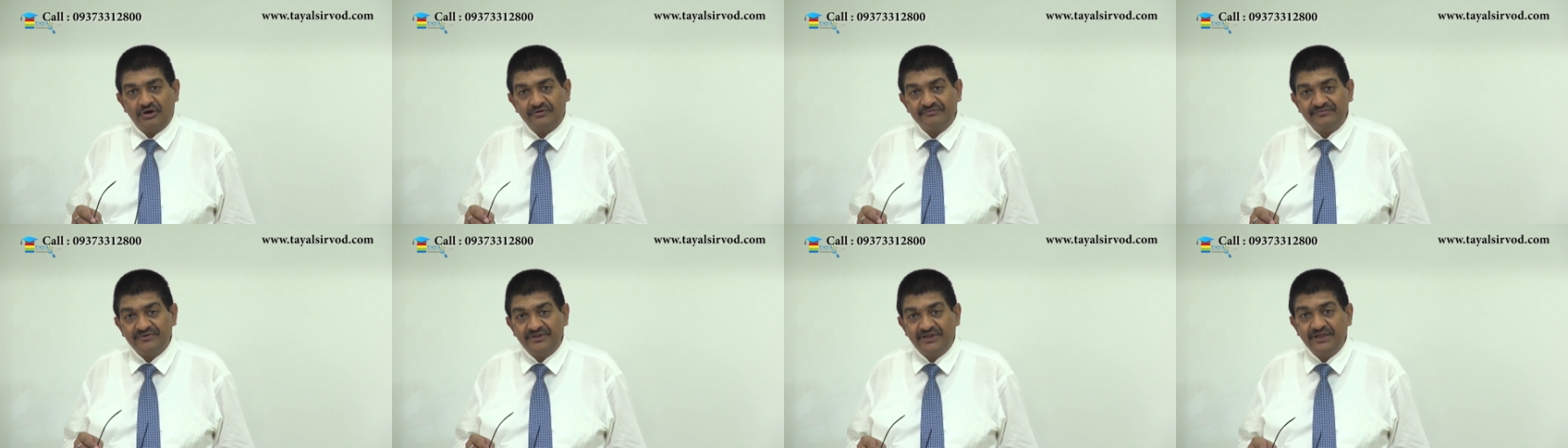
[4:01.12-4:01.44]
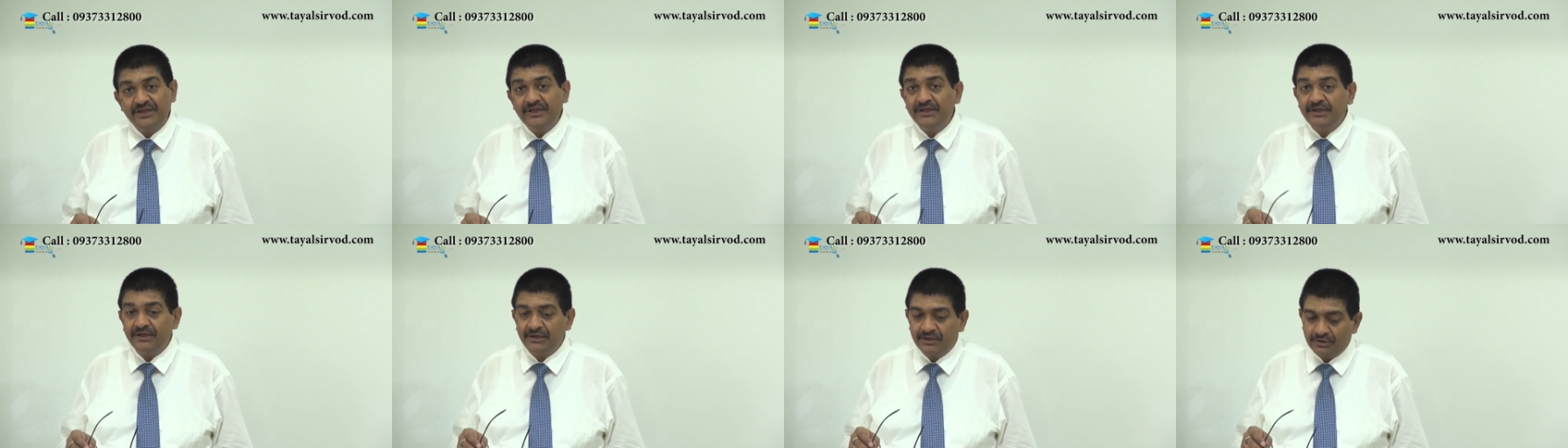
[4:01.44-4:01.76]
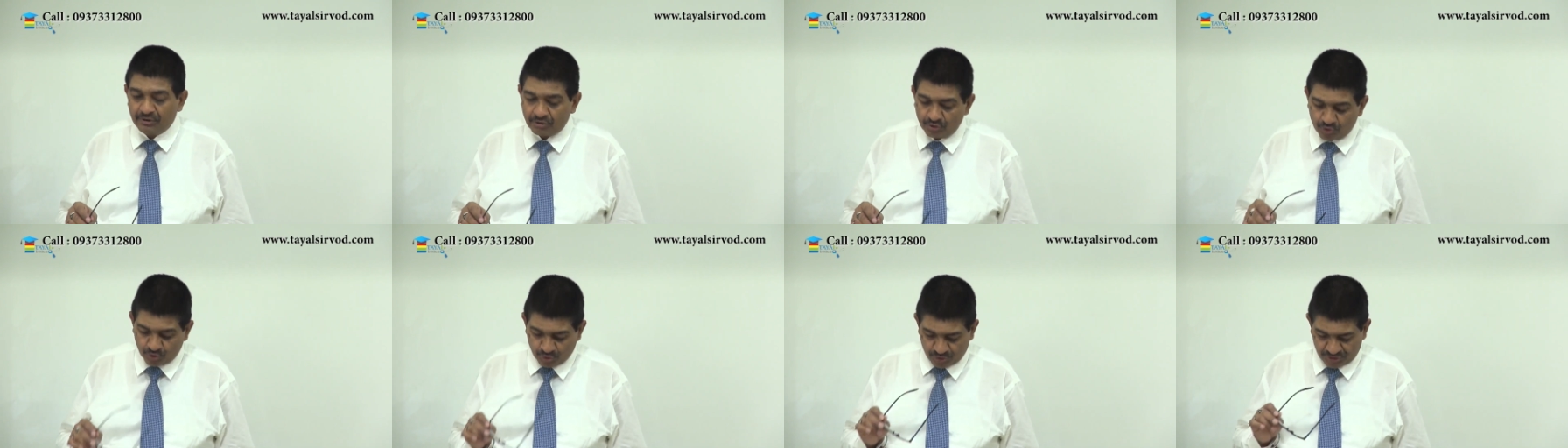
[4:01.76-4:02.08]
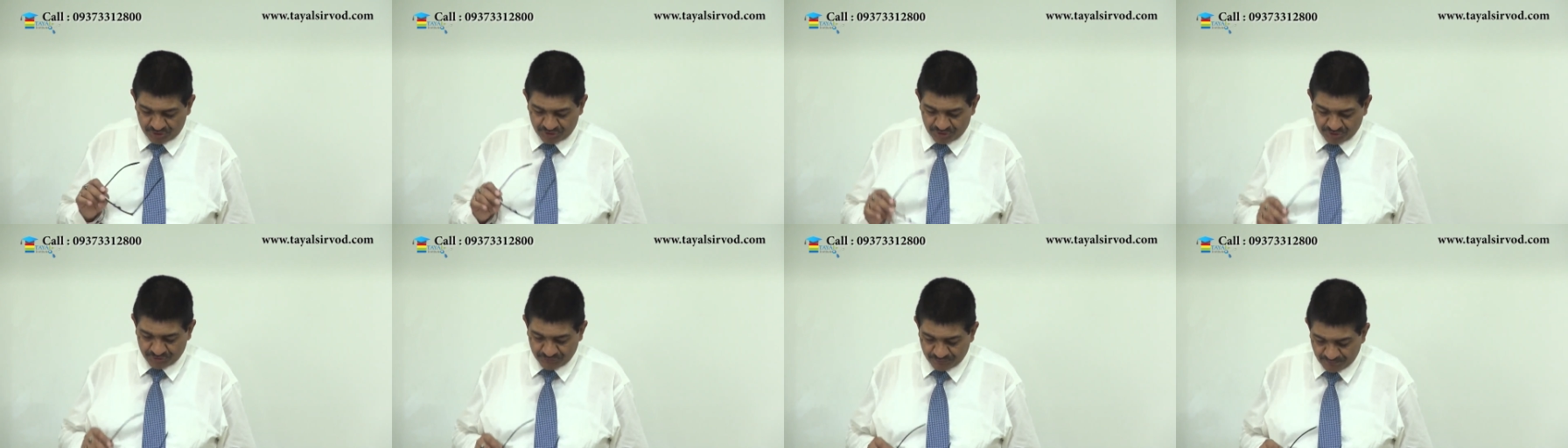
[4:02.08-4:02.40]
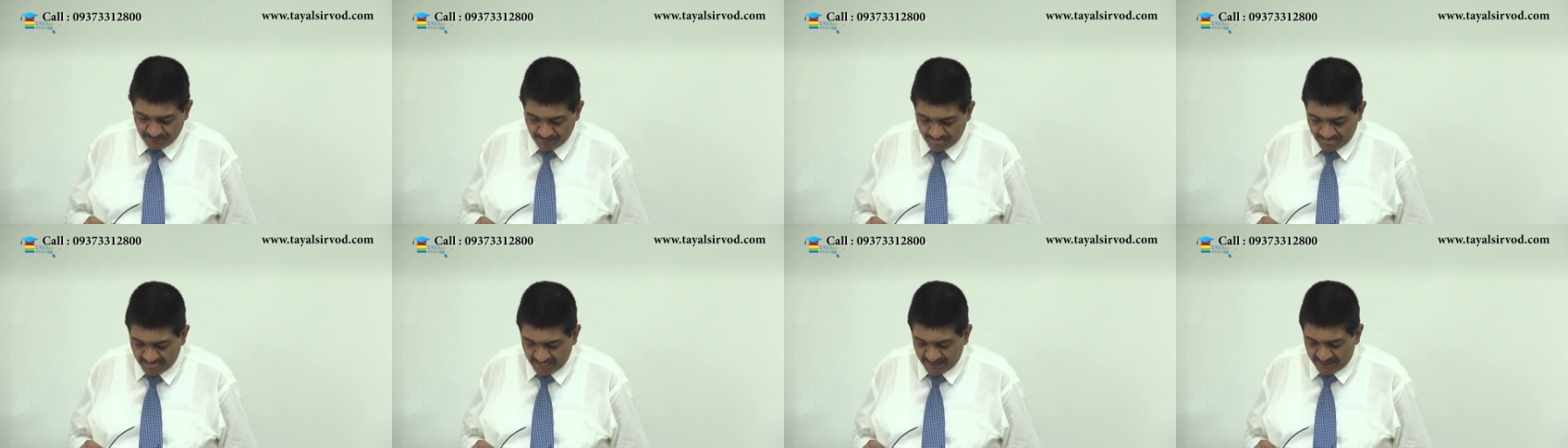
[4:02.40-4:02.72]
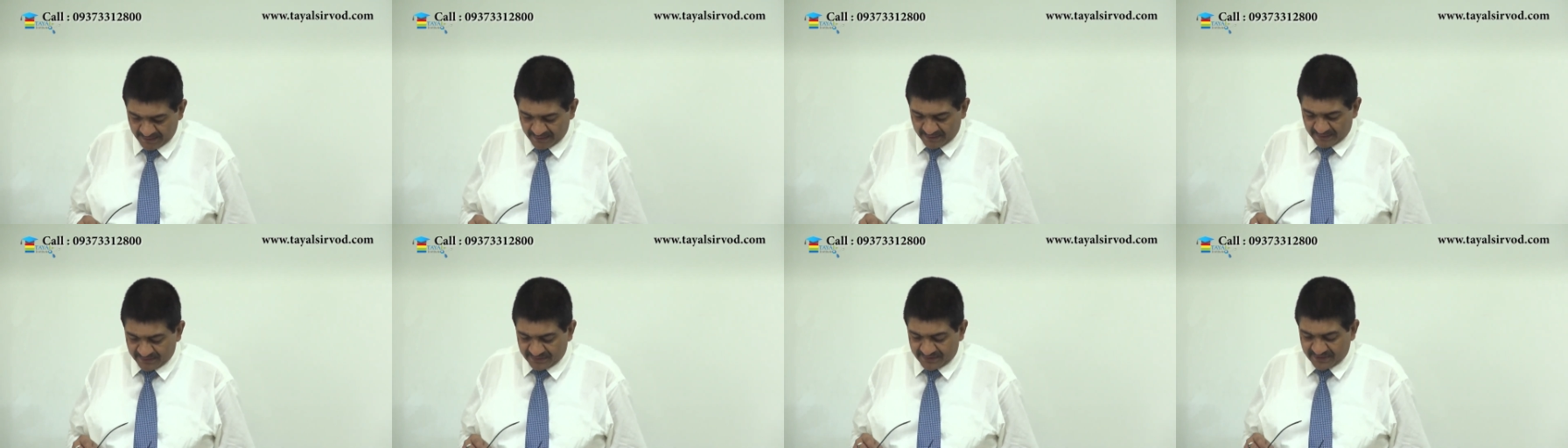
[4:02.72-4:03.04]
of the goods.
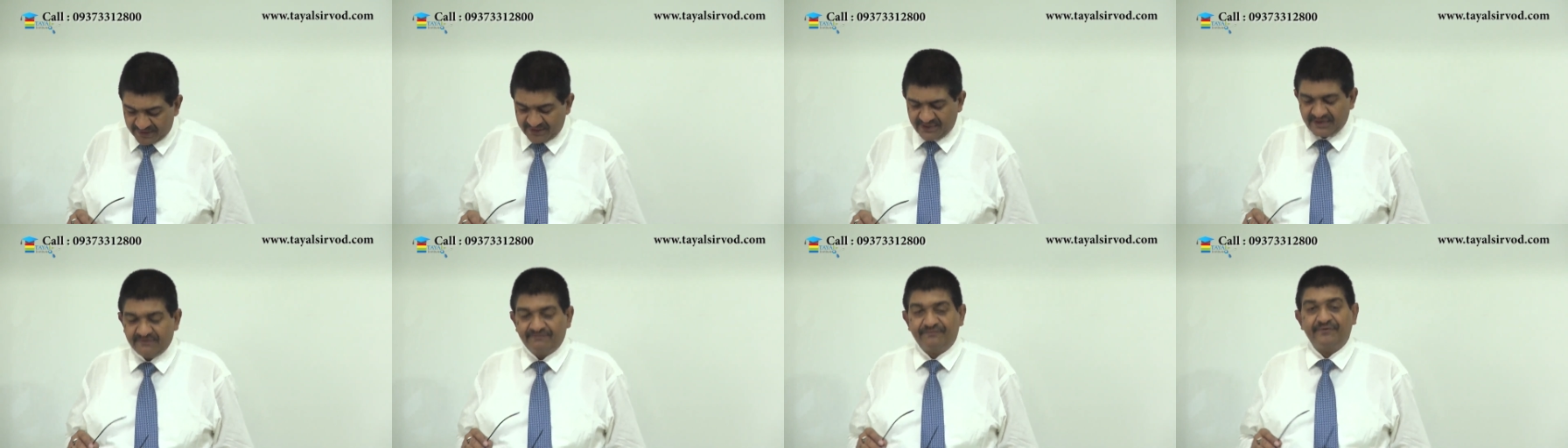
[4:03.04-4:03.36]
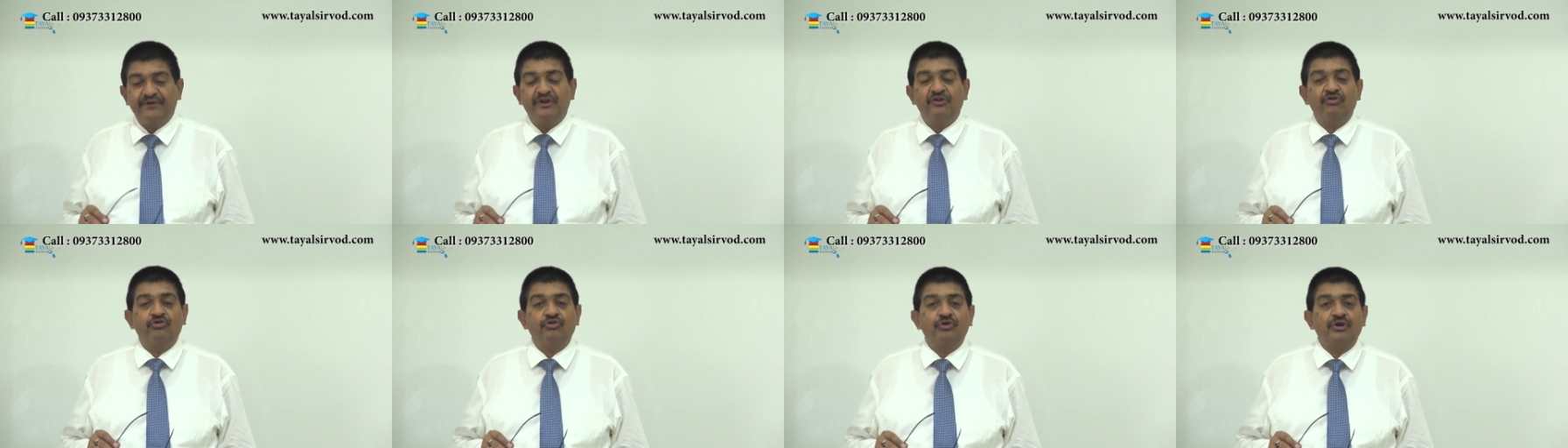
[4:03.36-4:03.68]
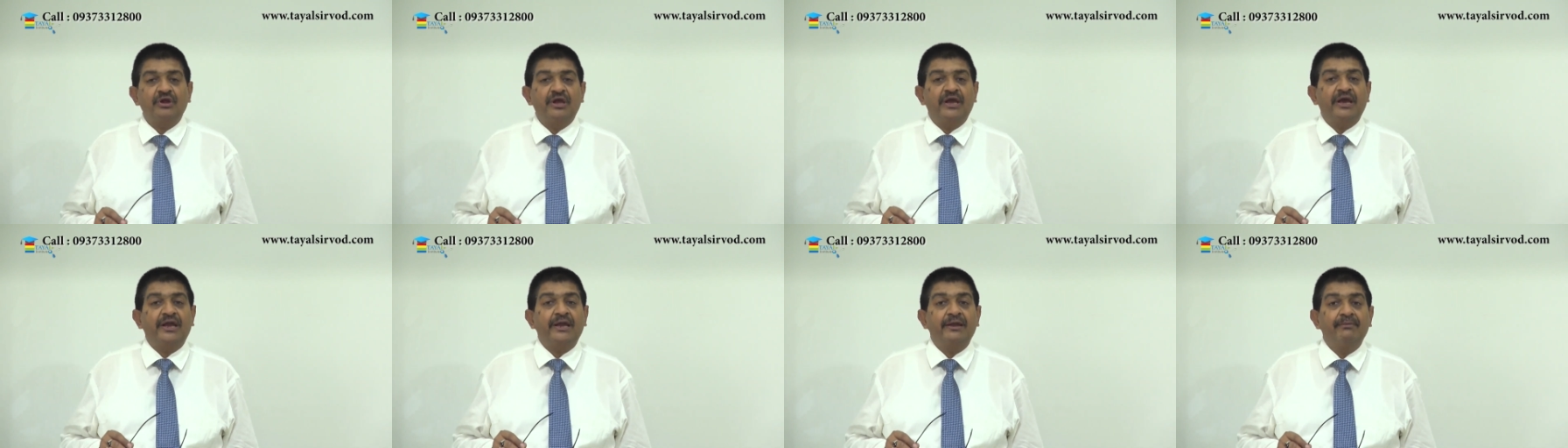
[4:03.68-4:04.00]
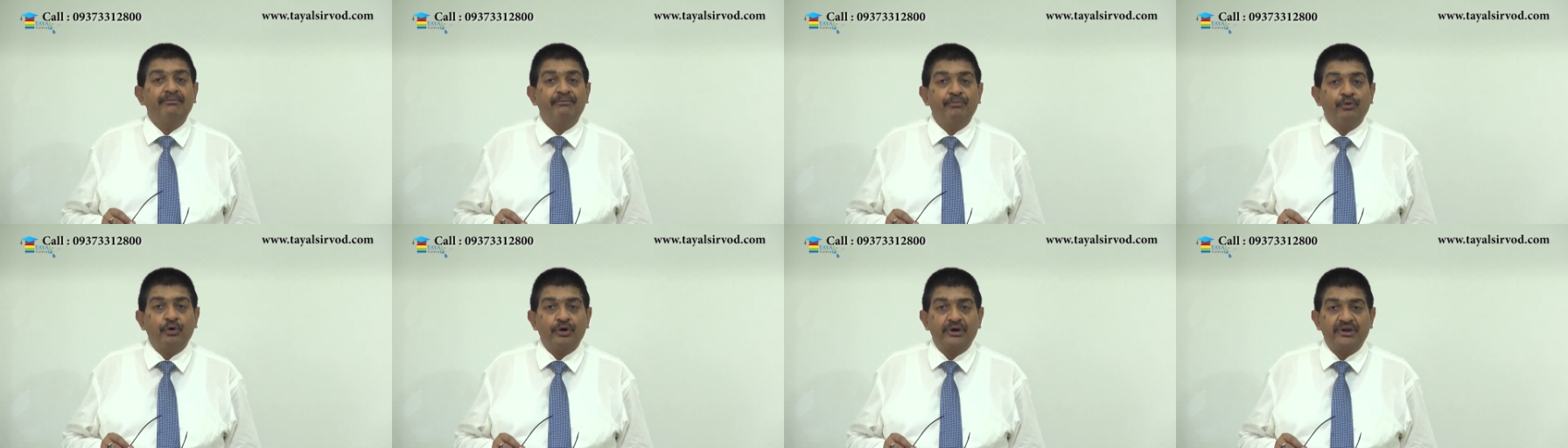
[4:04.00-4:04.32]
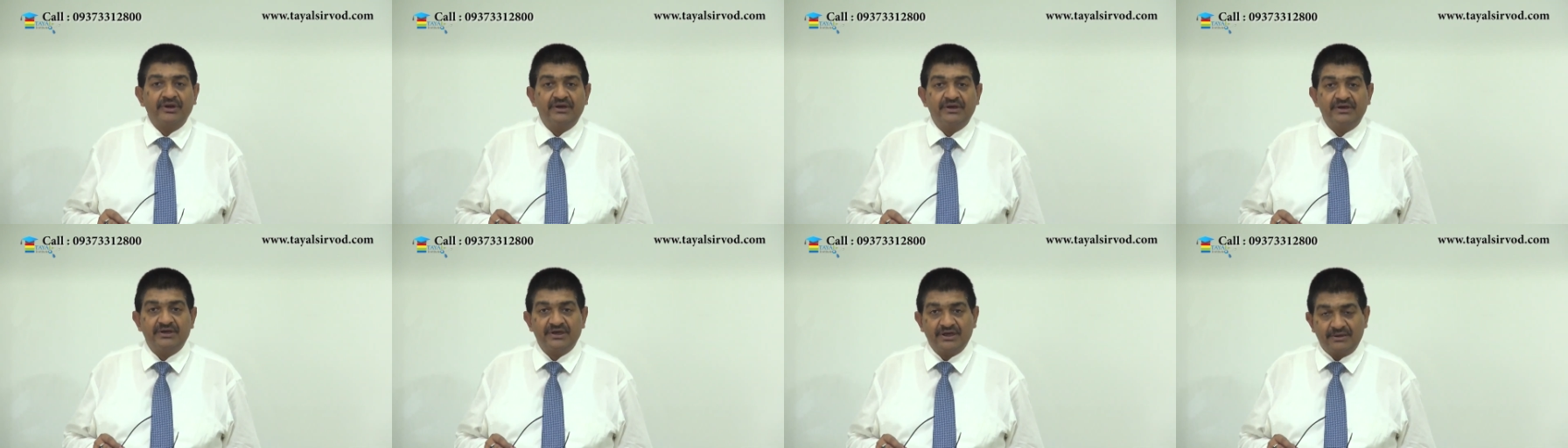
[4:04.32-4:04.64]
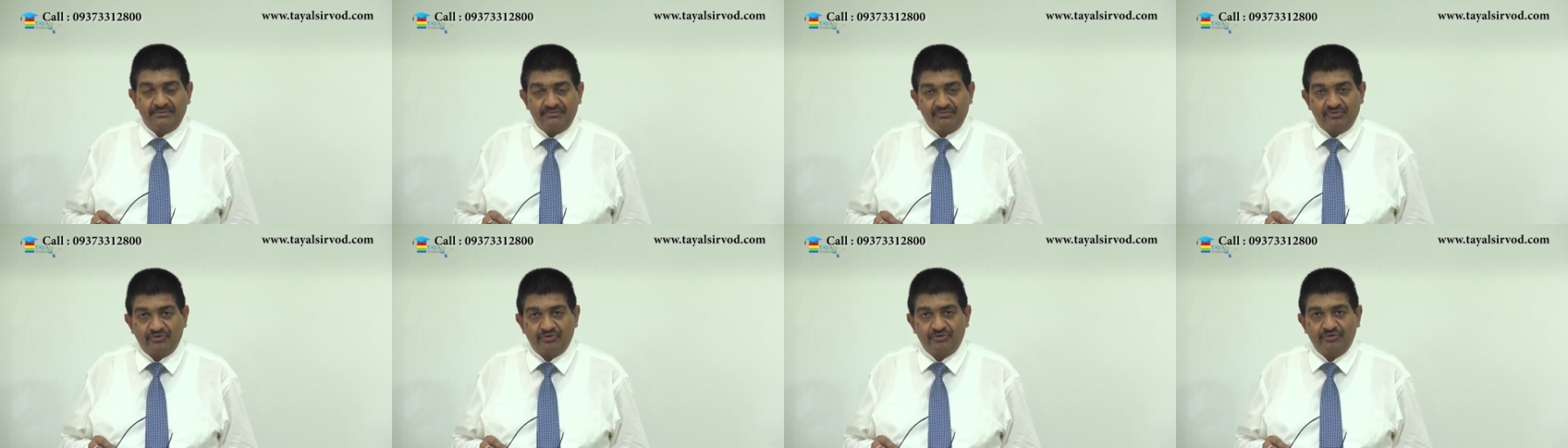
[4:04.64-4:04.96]
Then definition and important
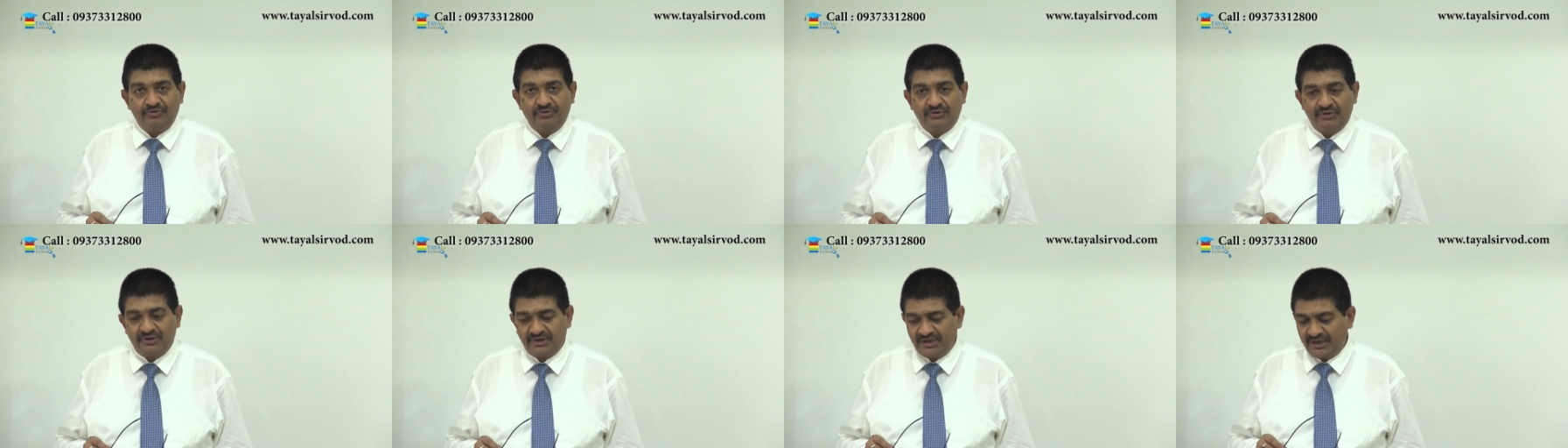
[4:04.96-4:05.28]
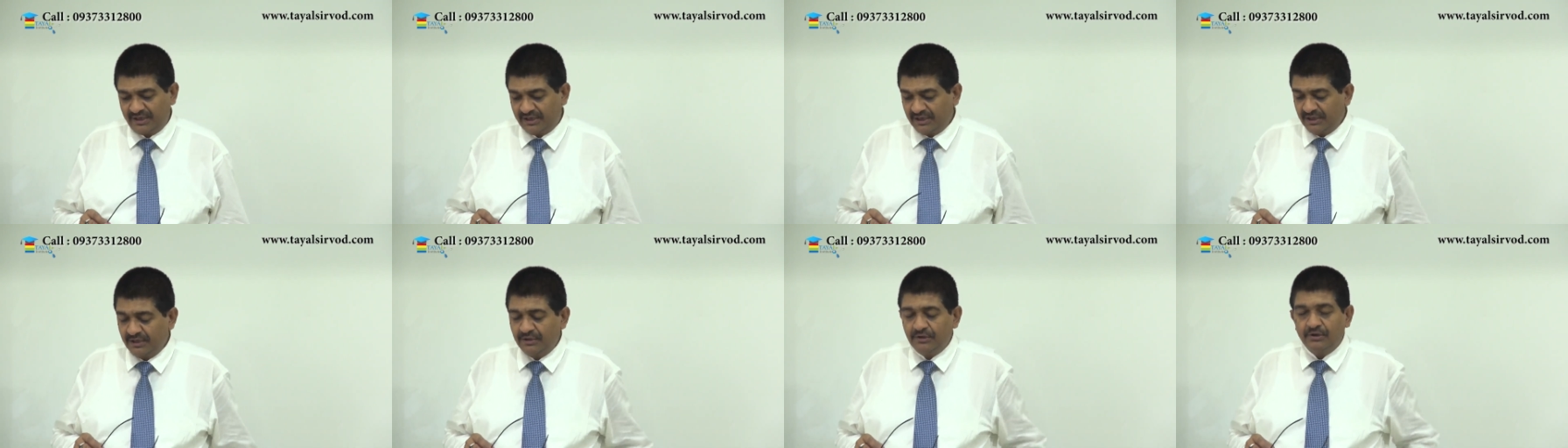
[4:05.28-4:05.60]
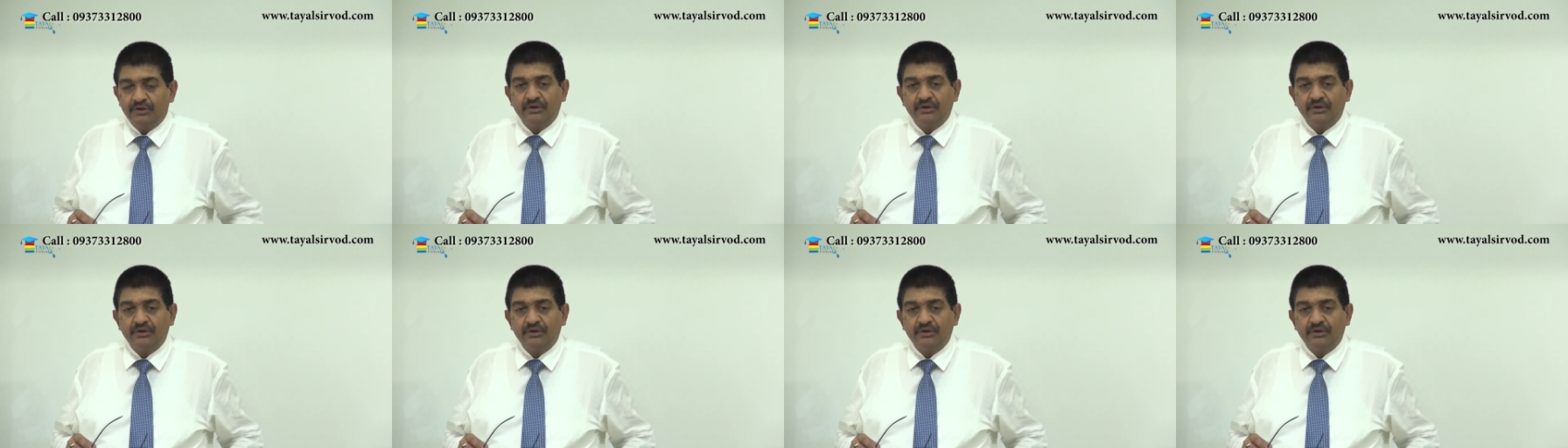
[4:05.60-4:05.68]
terms, right?